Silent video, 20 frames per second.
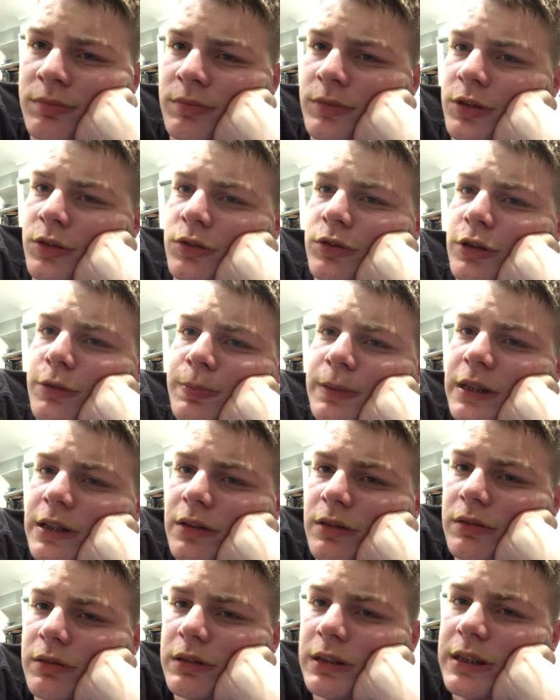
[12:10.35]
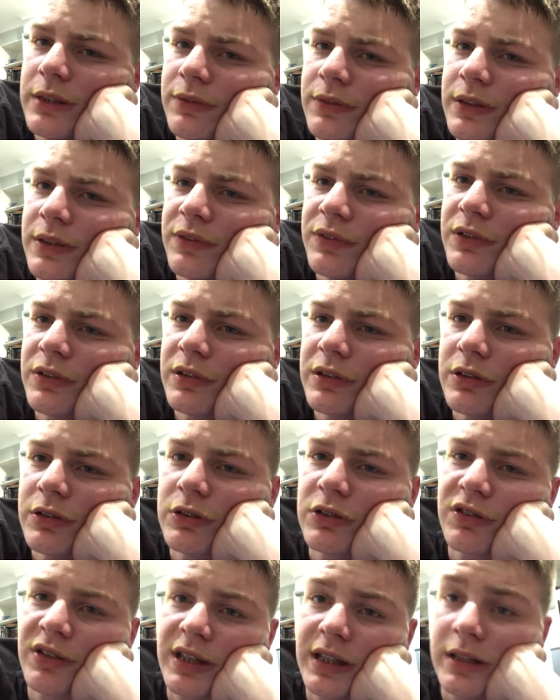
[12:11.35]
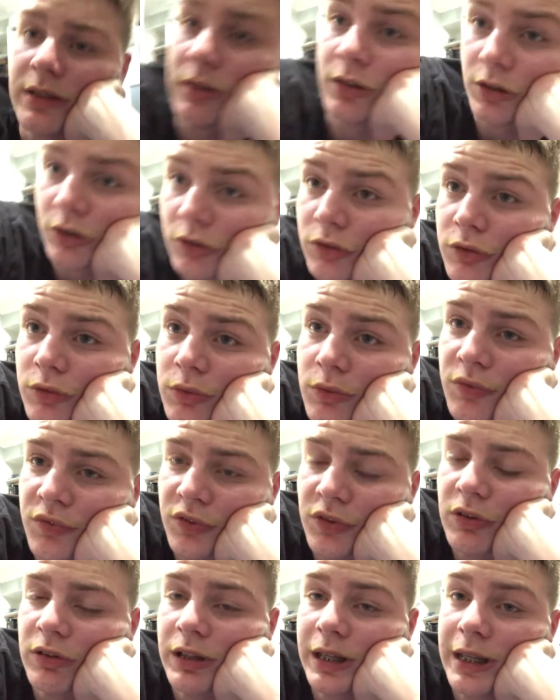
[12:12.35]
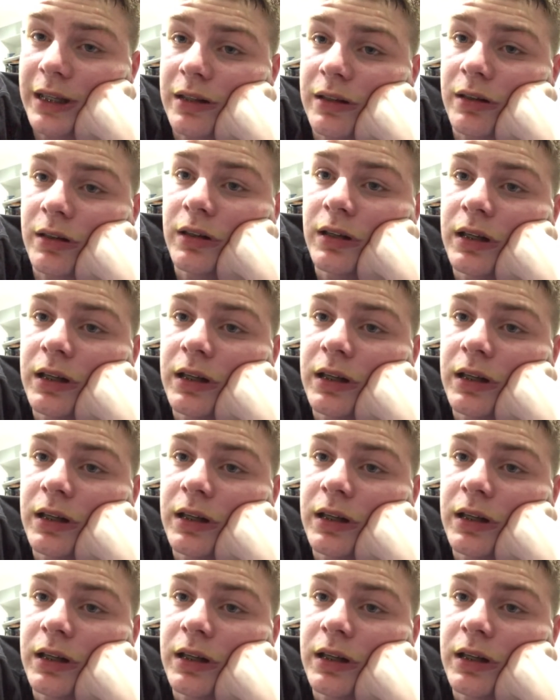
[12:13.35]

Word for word: Don't drop out. Even if you want to do a trade, go the full length.